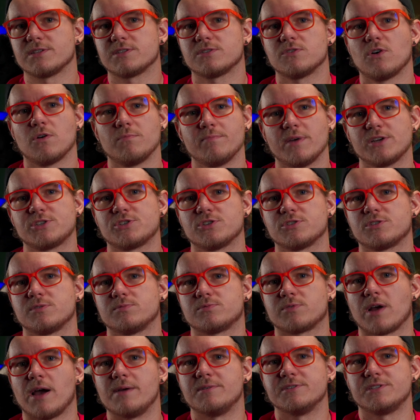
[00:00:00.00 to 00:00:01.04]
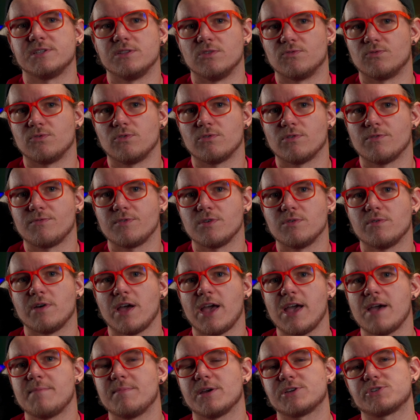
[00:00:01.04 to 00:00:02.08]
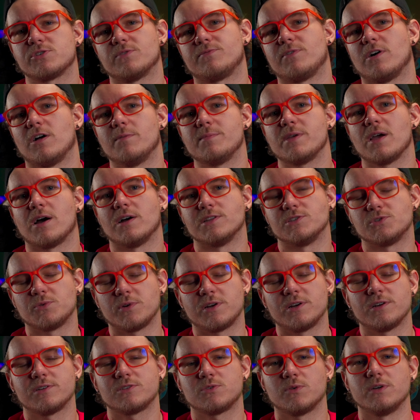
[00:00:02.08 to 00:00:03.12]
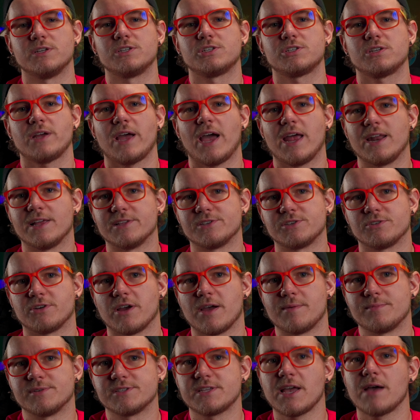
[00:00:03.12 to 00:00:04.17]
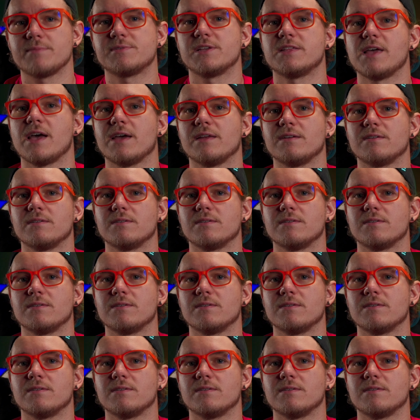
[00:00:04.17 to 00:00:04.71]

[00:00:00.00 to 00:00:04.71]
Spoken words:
so make sure to subscribe to see the full review and make sure to follow me on Twitter, Twitch, and Instagram to stay up to date